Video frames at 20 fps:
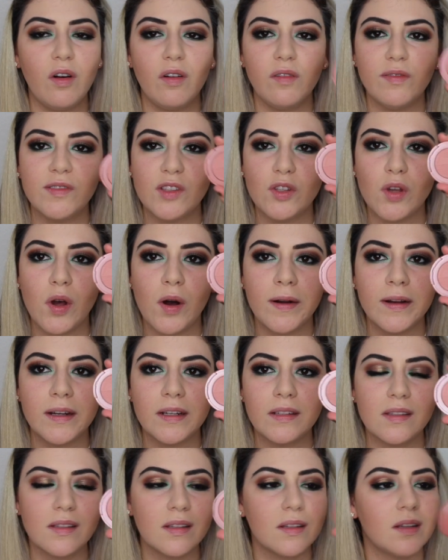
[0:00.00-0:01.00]
of
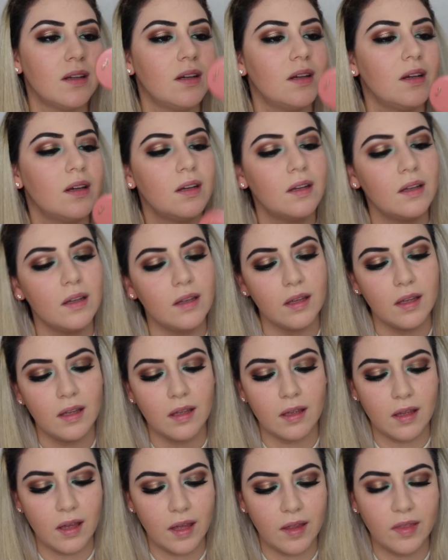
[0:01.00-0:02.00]
Tarte
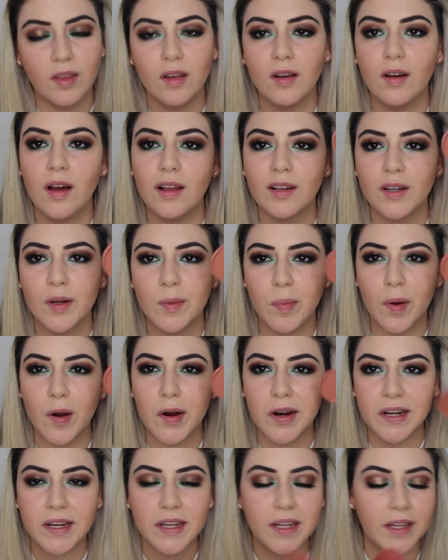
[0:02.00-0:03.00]
in the color
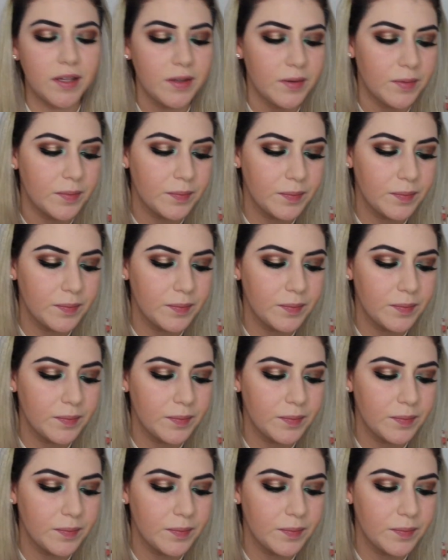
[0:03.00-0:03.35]
Party.